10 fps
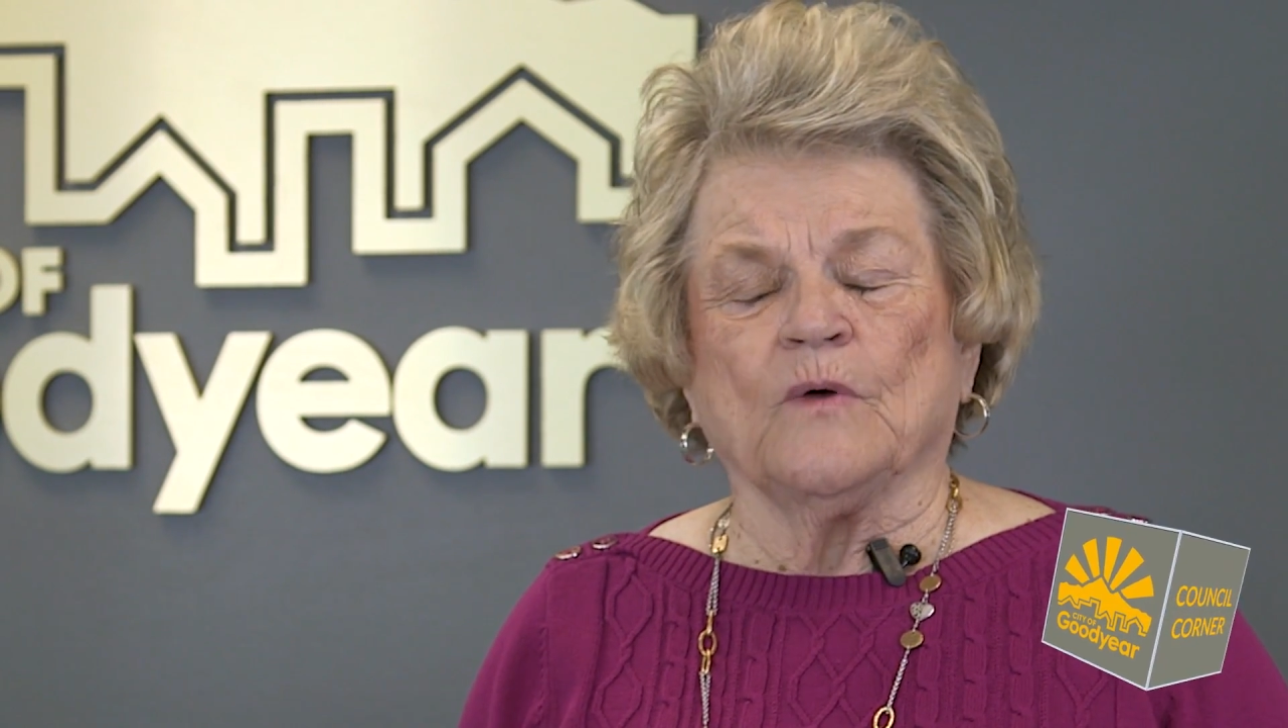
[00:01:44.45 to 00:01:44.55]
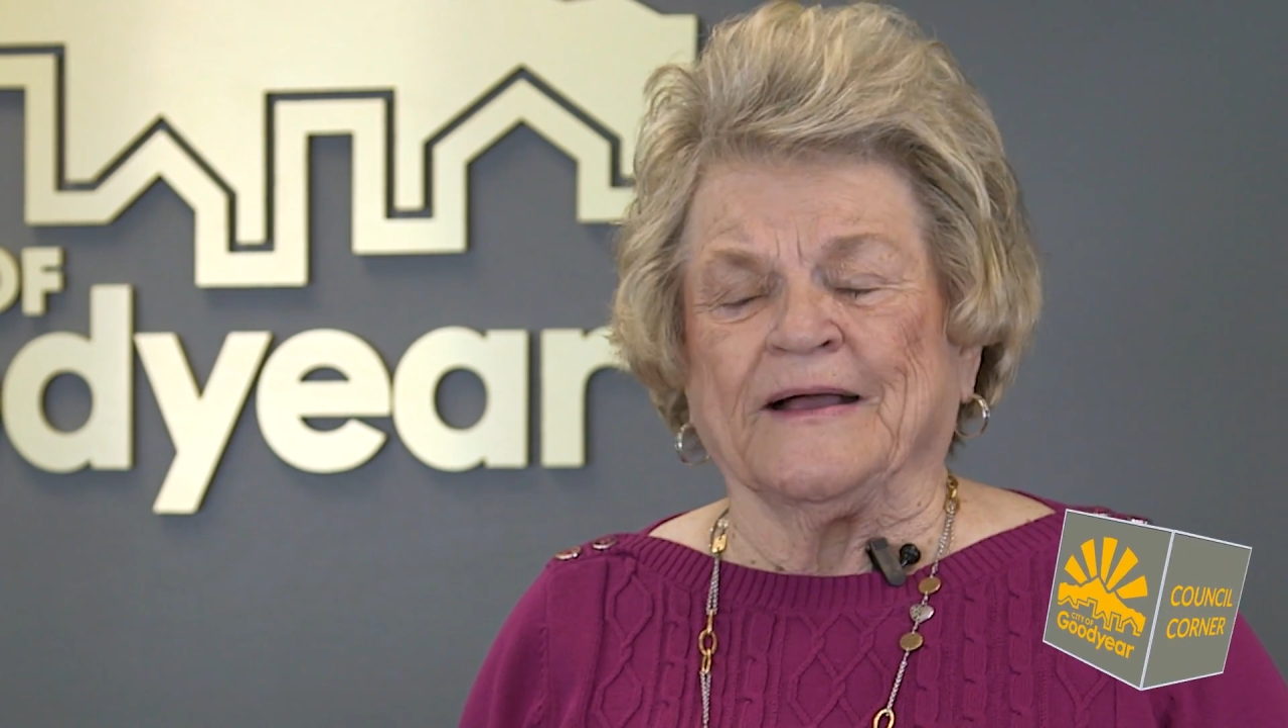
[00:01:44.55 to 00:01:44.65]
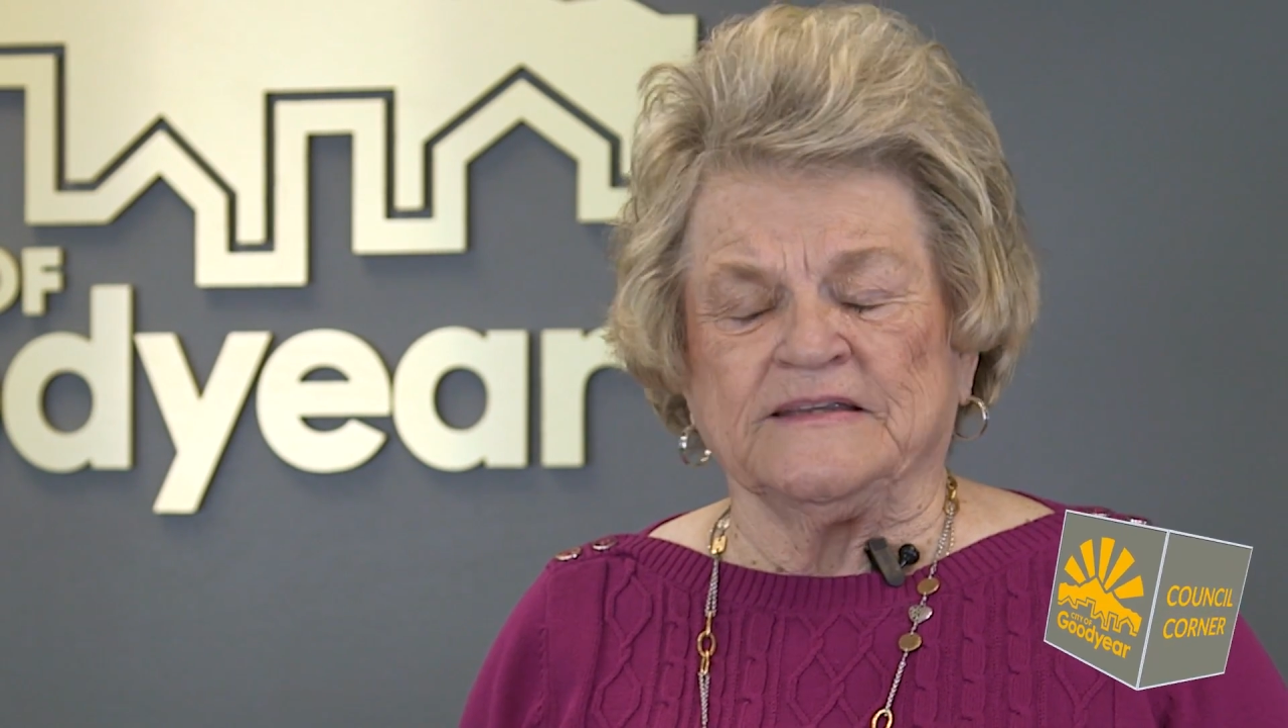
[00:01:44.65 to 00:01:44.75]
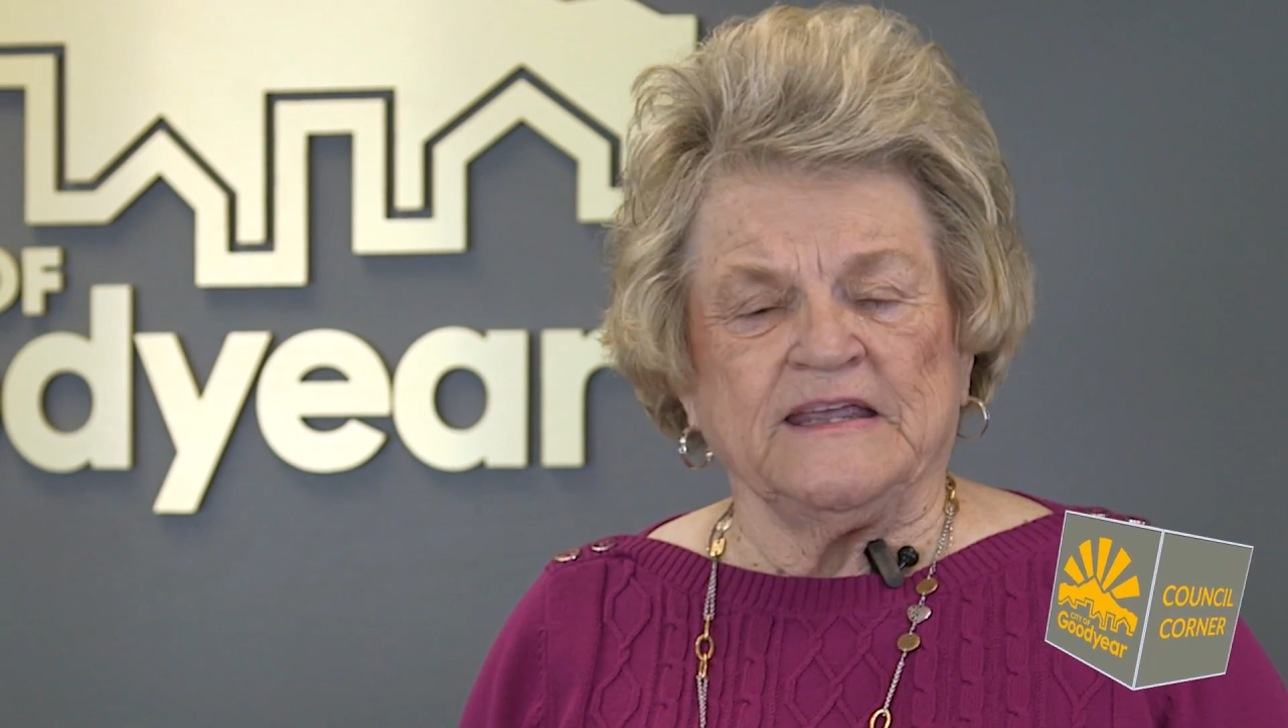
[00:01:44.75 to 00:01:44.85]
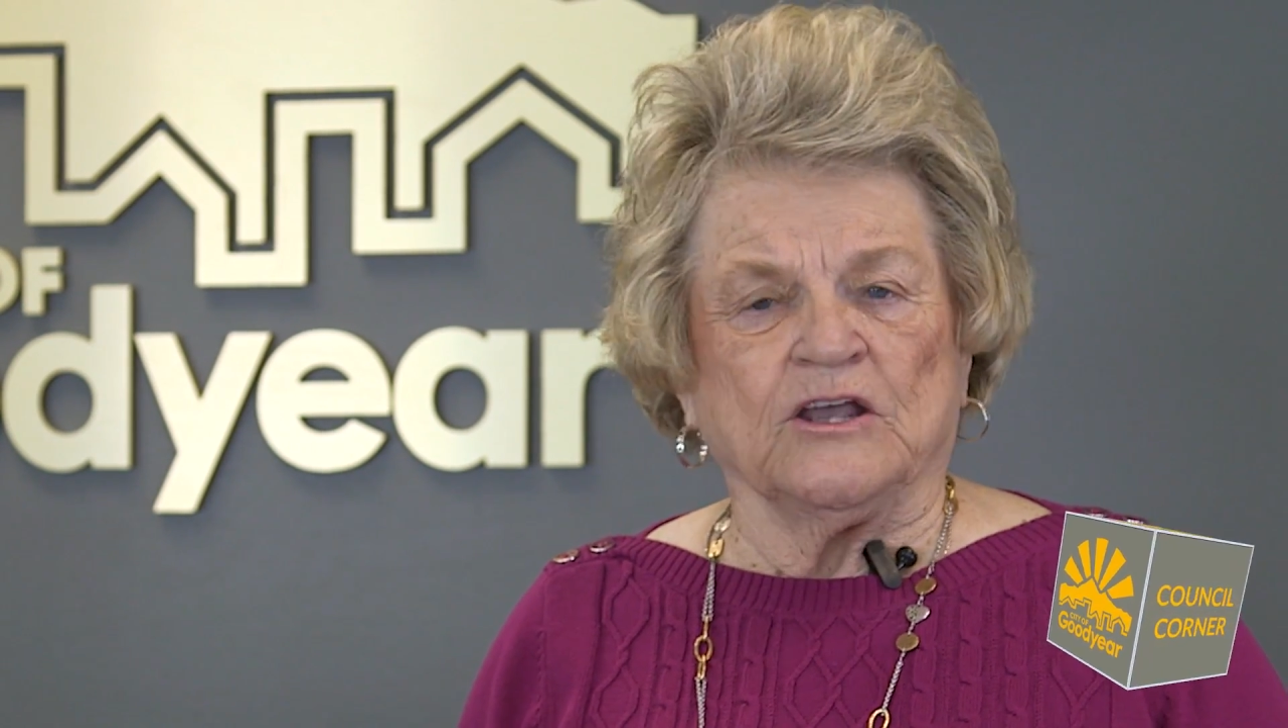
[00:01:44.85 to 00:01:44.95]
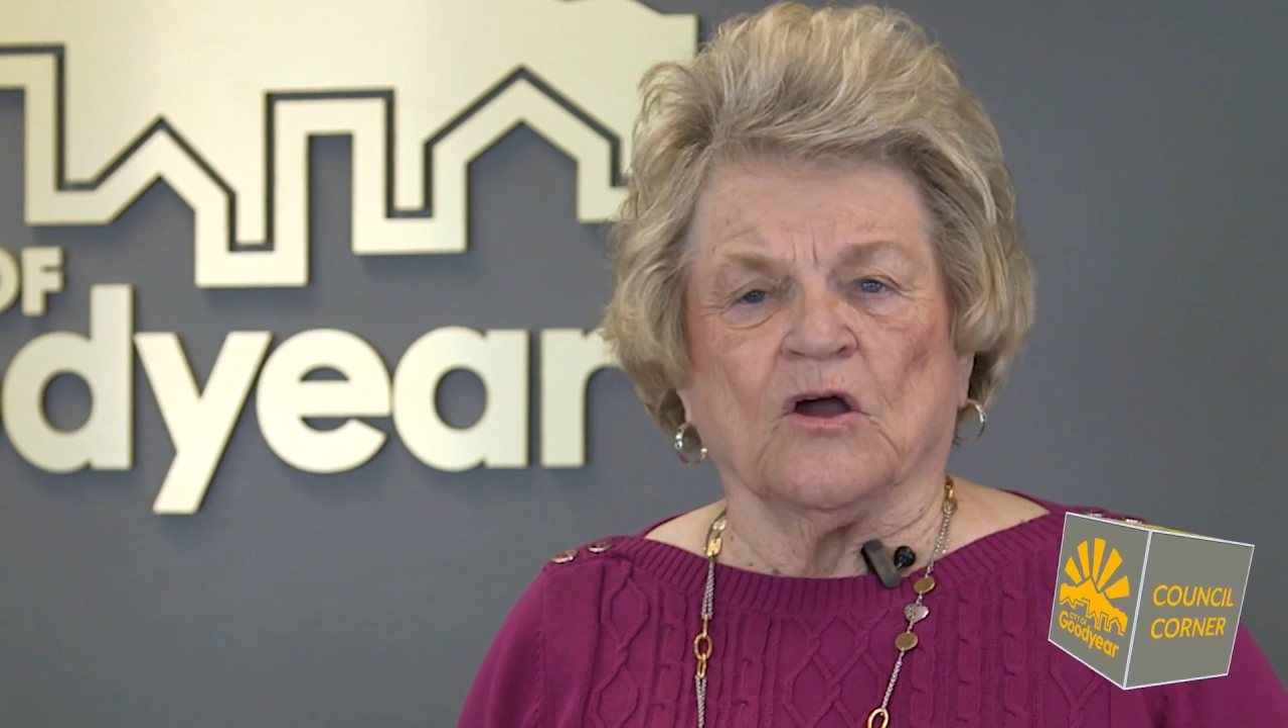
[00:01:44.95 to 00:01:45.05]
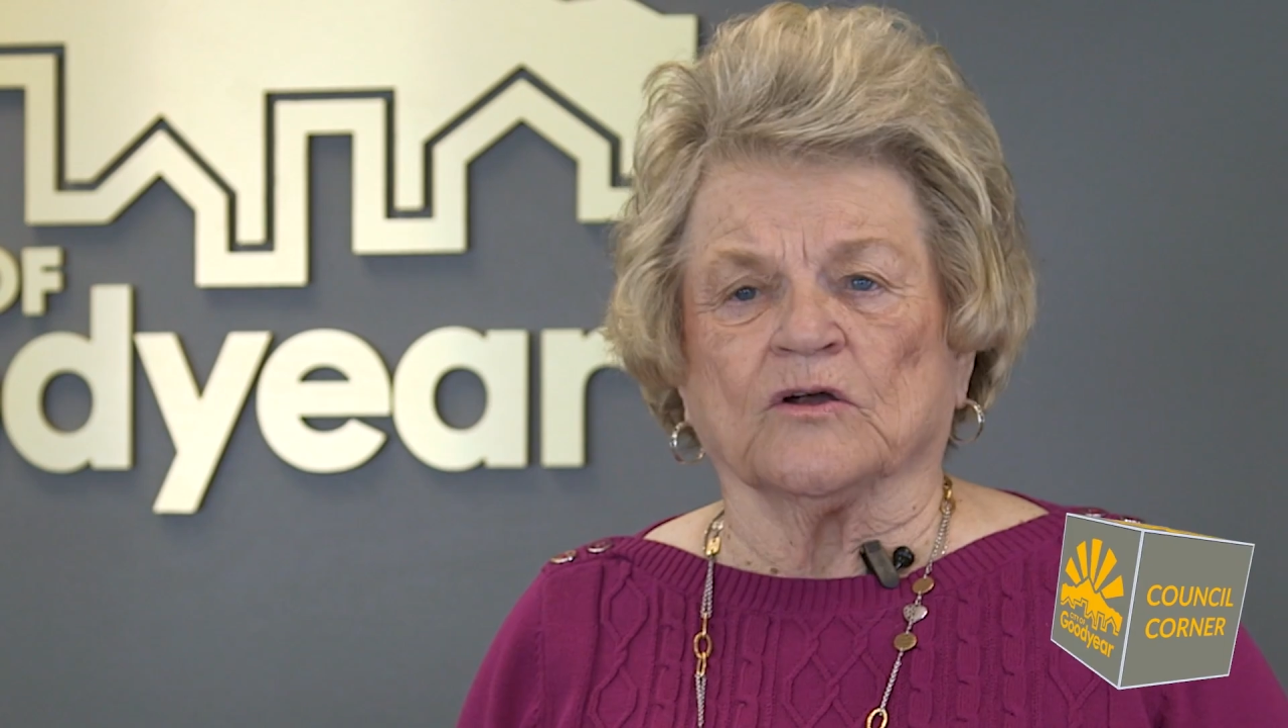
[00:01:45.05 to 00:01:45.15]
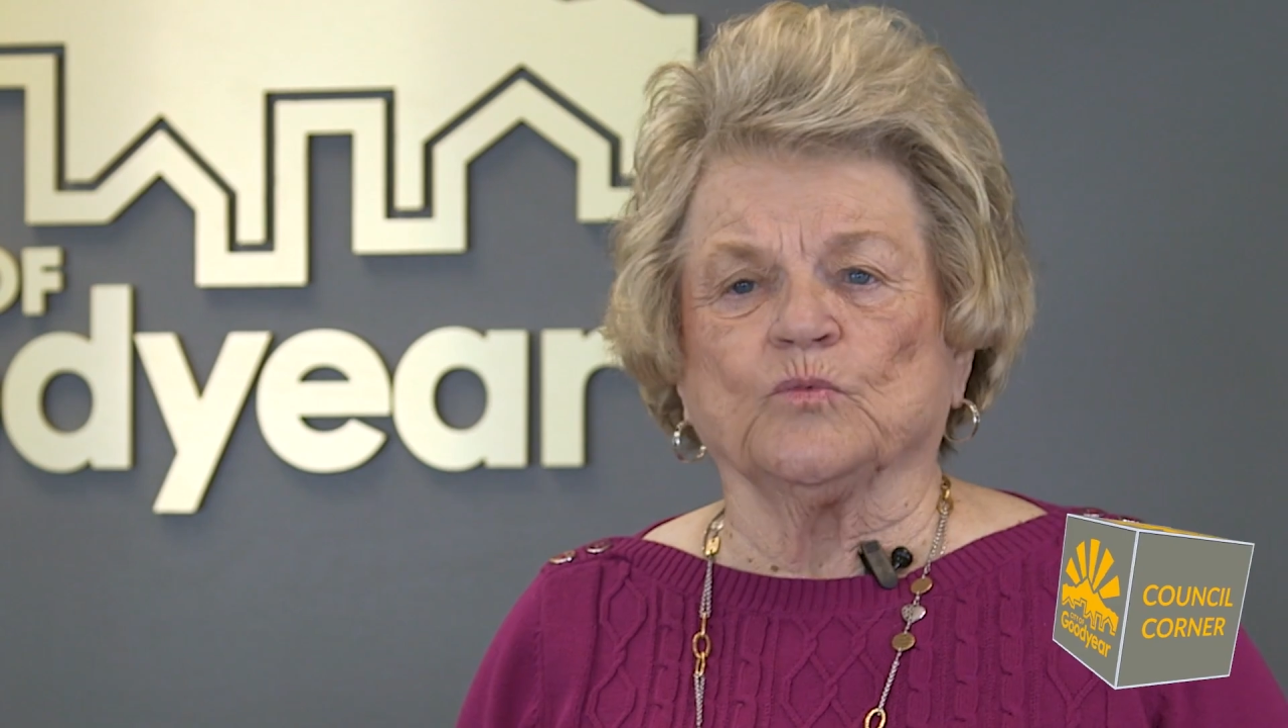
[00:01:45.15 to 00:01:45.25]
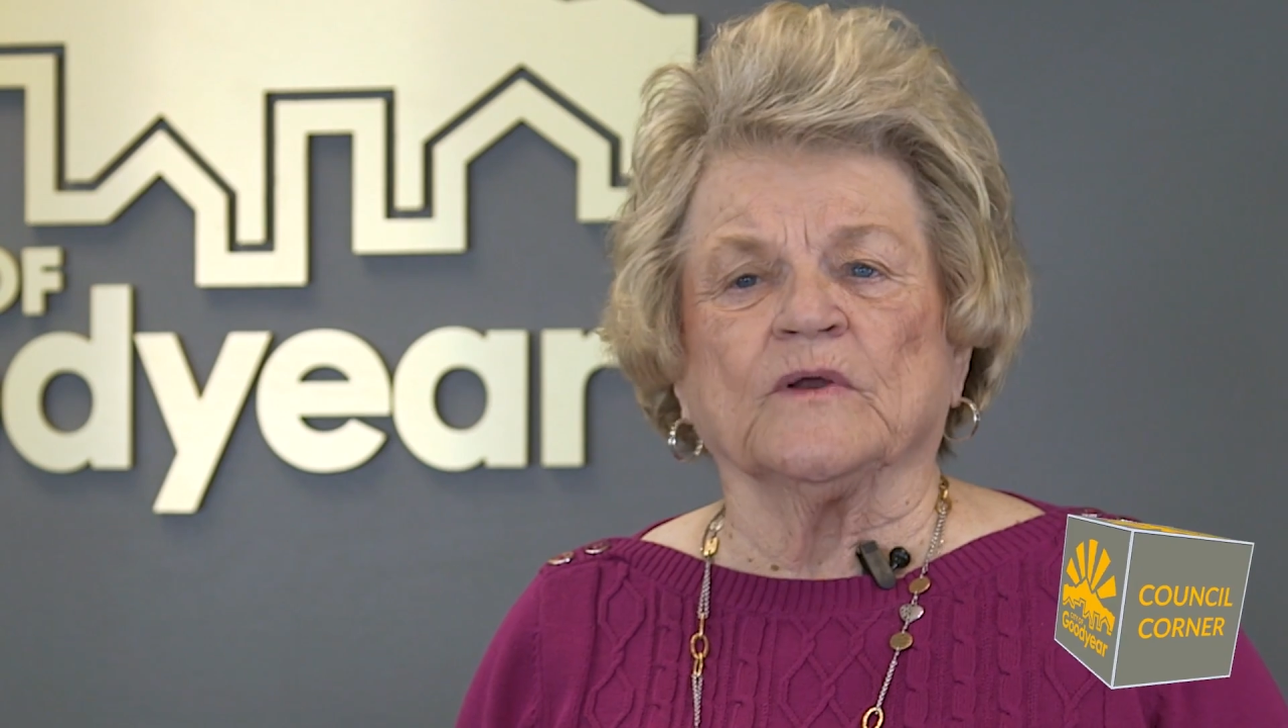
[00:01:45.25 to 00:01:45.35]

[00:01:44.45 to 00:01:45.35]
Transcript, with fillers: ID card,